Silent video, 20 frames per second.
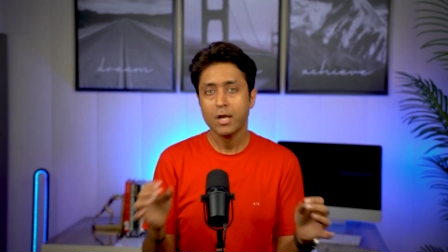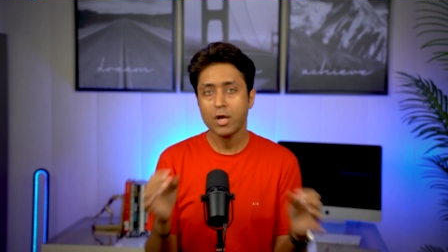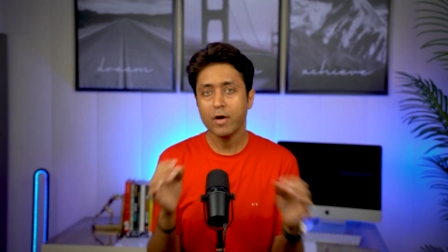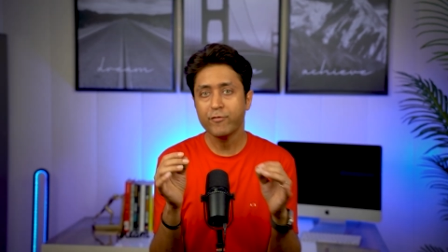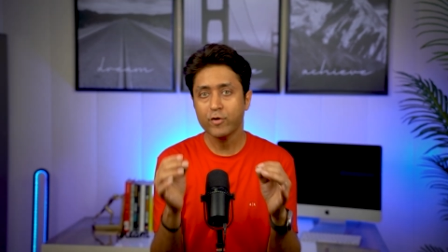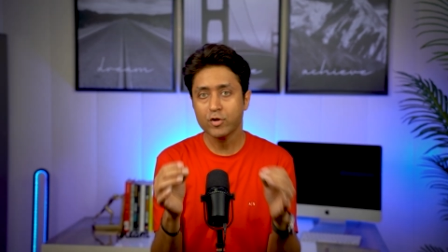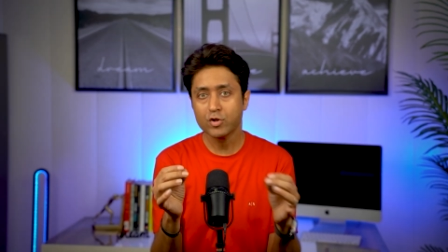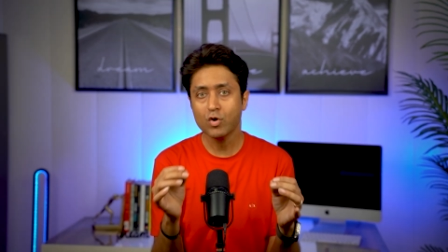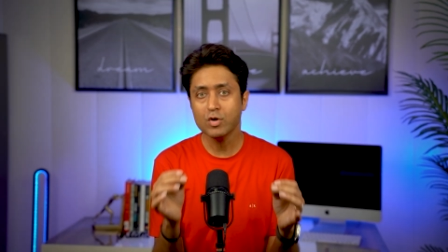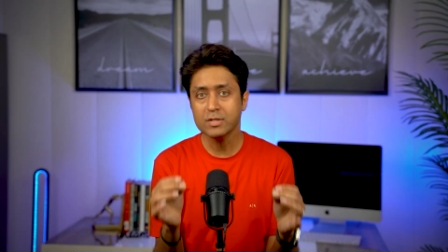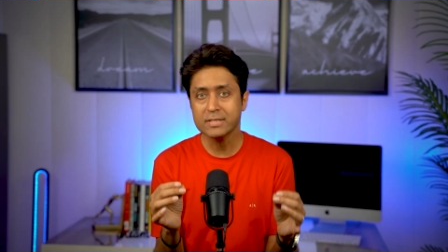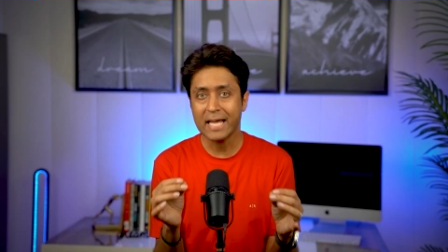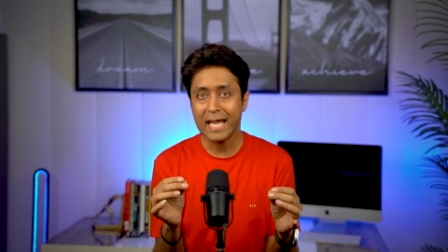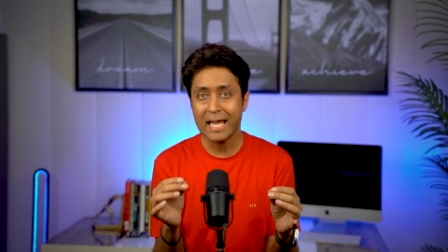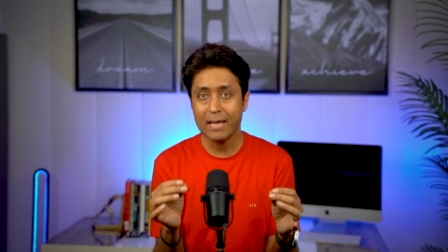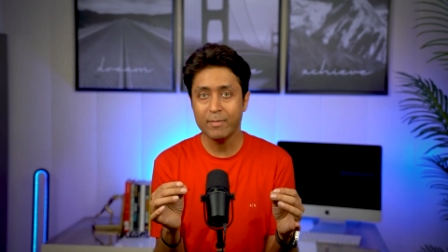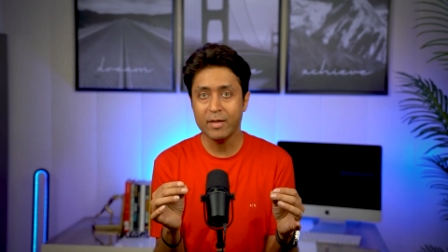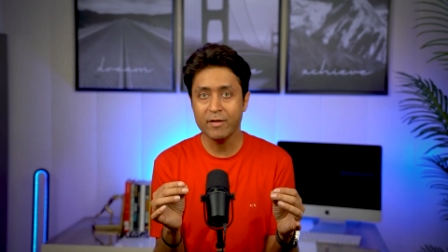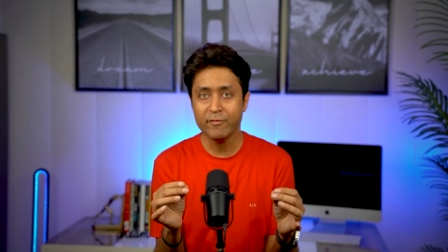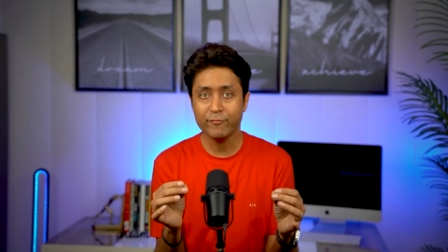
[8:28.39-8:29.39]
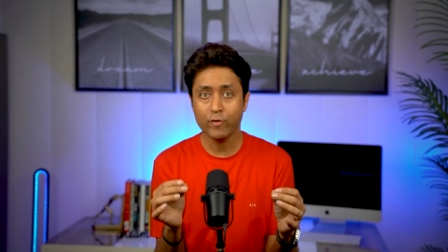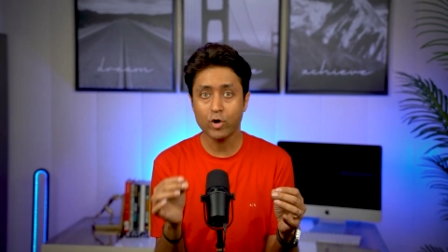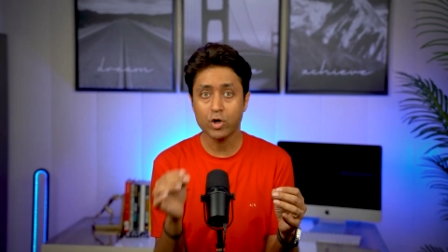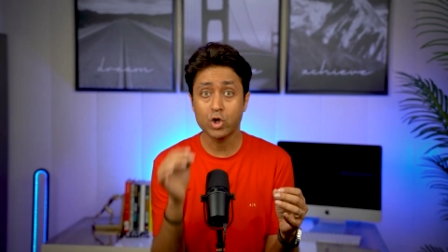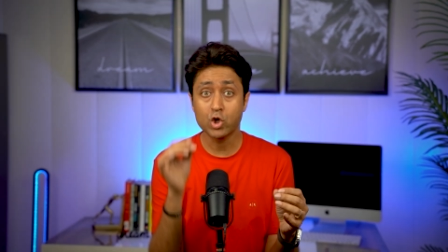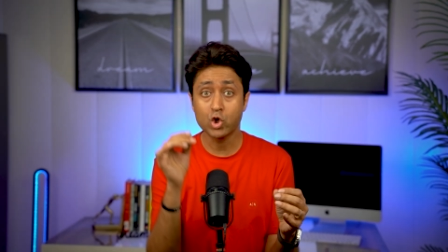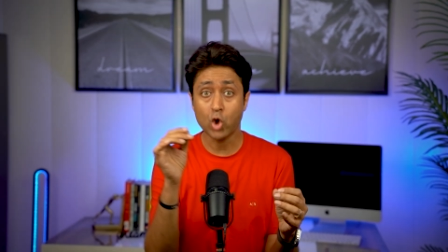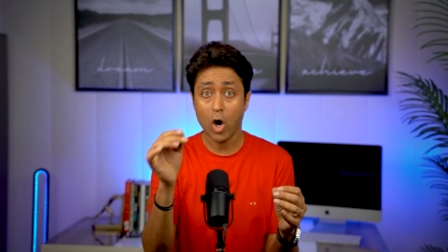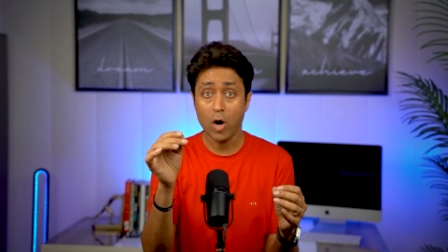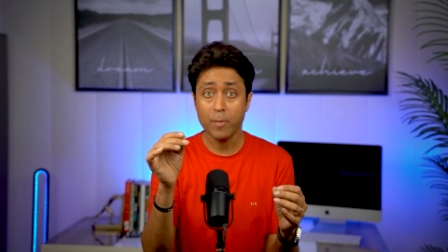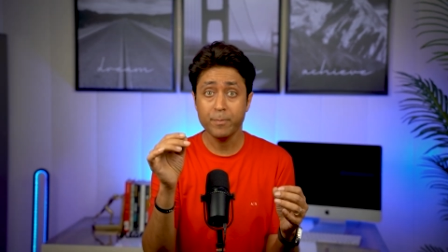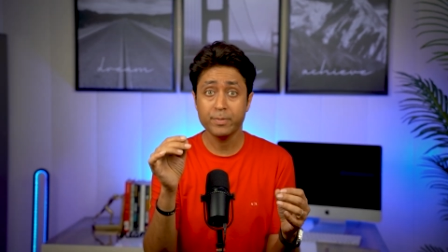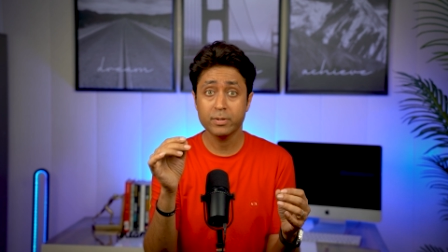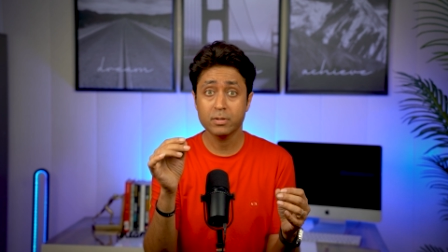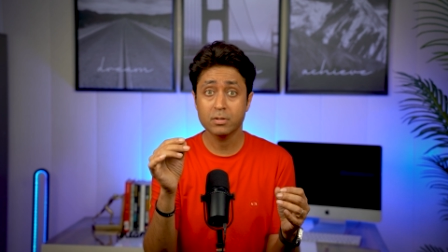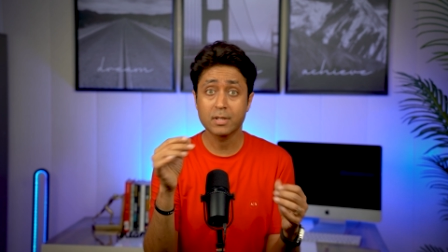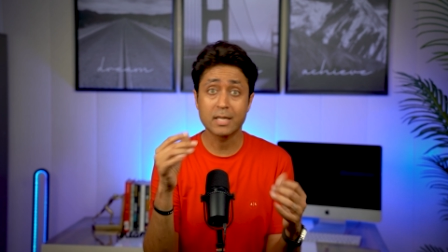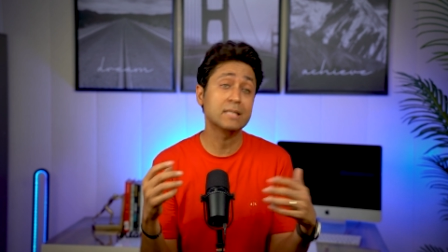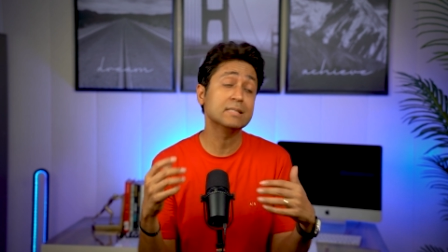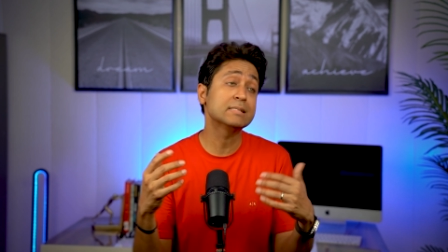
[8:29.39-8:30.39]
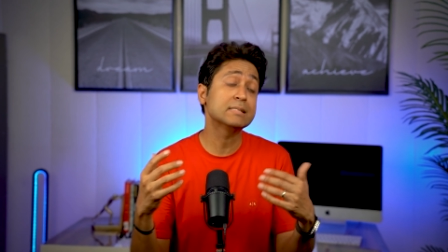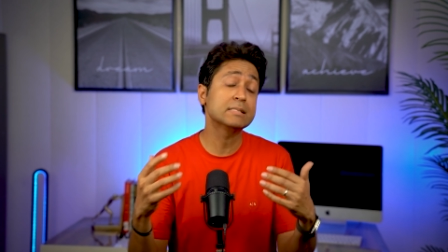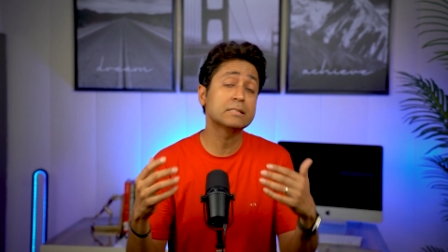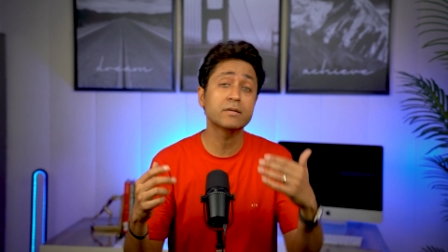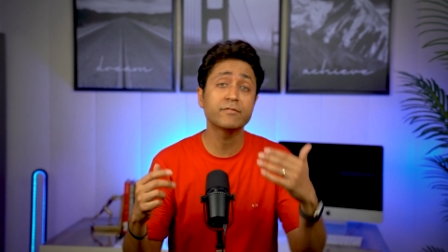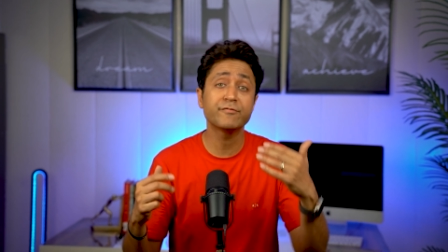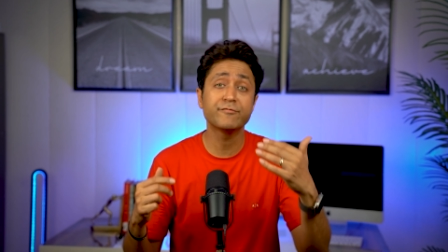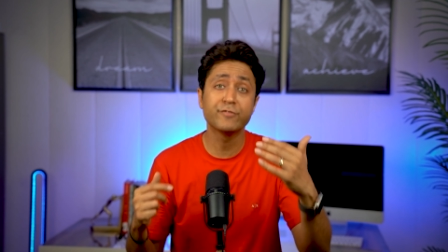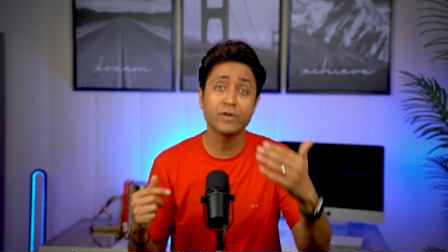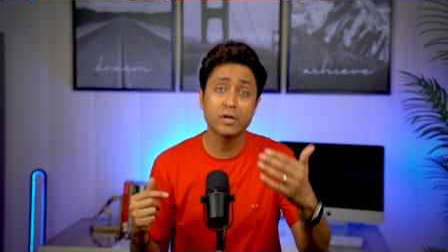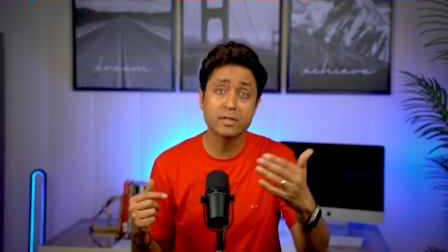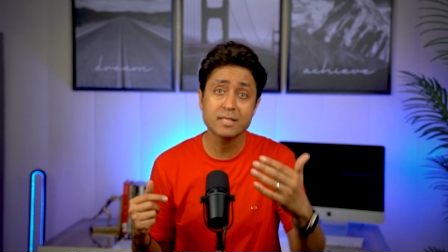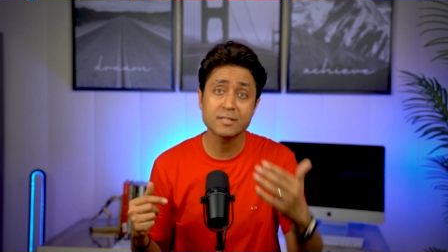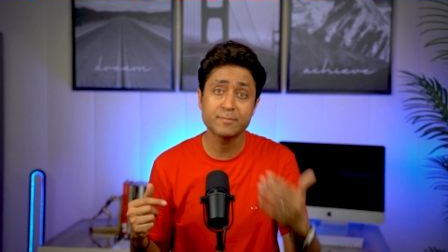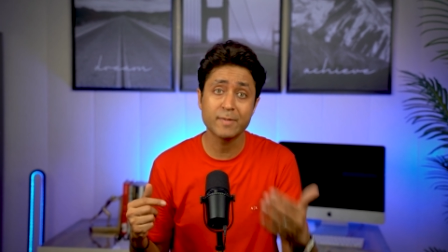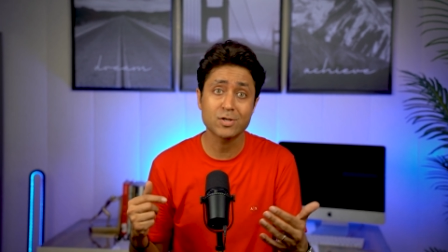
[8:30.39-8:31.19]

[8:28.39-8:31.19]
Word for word: Now, for those aiming for top, consider further